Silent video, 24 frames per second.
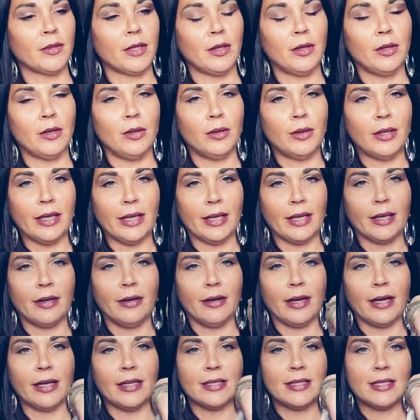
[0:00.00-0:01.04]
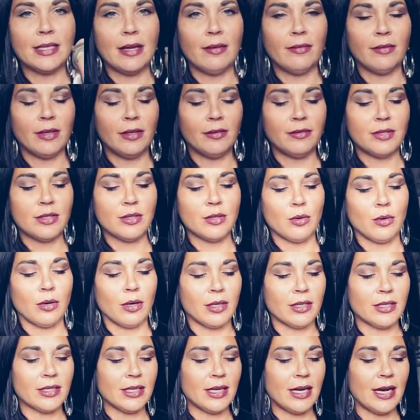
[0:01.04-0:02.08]
Okay, great. Seven of
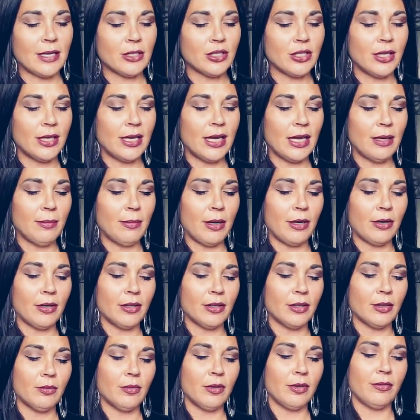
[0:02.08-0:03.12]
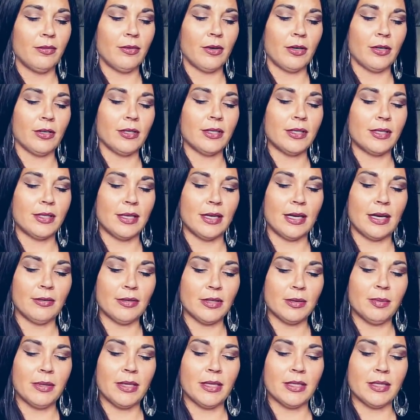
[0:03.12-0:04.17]
Swords. It actually came out in the reverse, and I
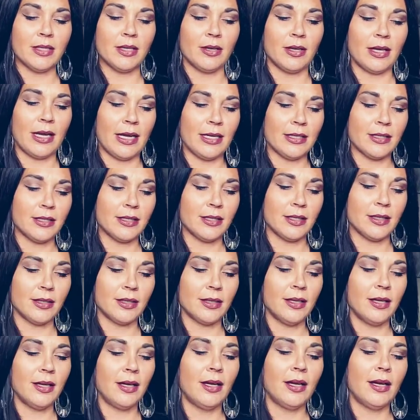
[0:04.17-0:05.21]
was being sarcastic.